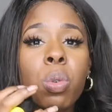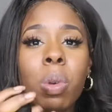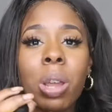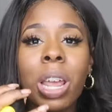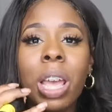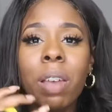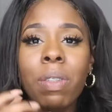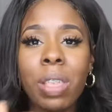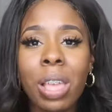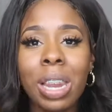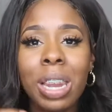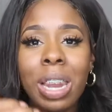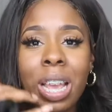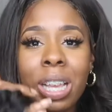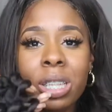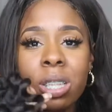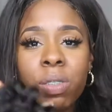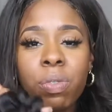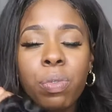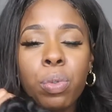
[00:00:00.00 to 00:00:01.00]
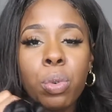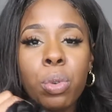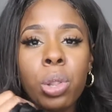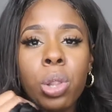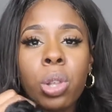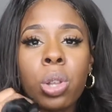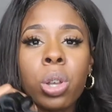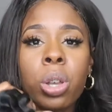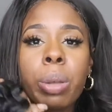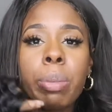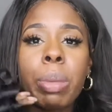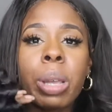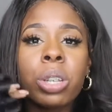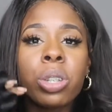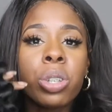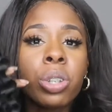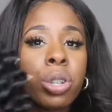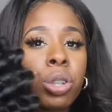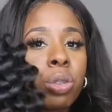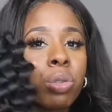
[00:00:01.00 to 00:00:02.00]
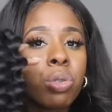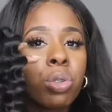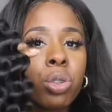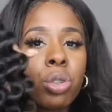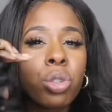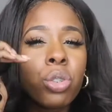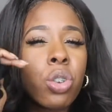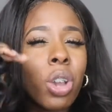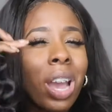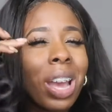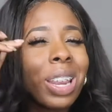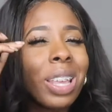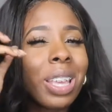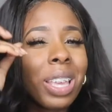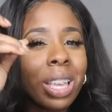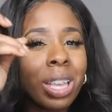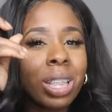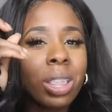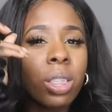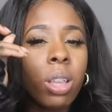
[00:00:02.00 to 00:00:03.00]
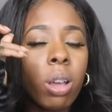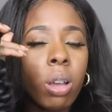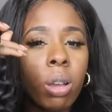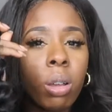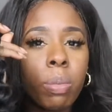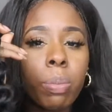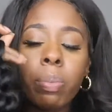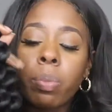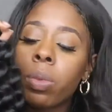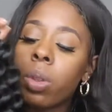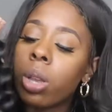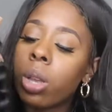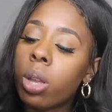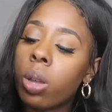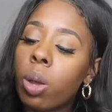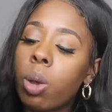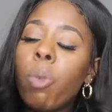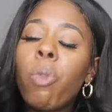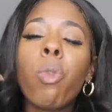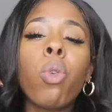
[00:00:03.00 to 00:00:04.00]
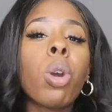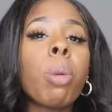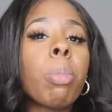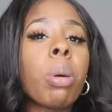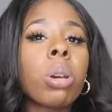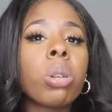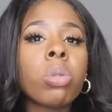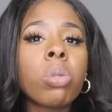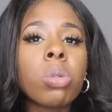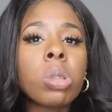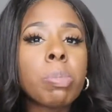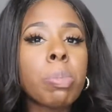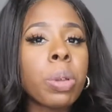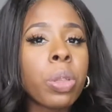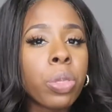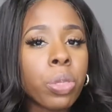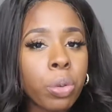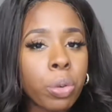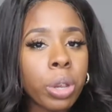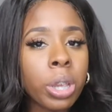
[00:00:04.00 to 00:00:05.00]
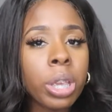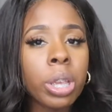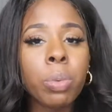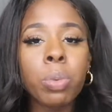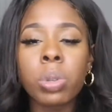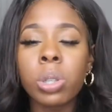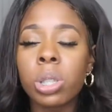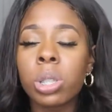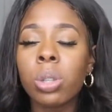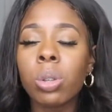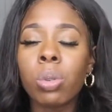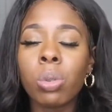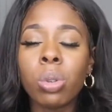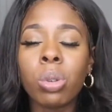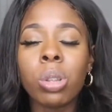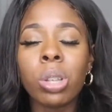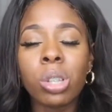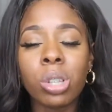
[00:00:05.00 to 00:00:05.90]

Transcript: want to have that nice and full look. Make sure you try to get 4 bundles, but 3 will still do the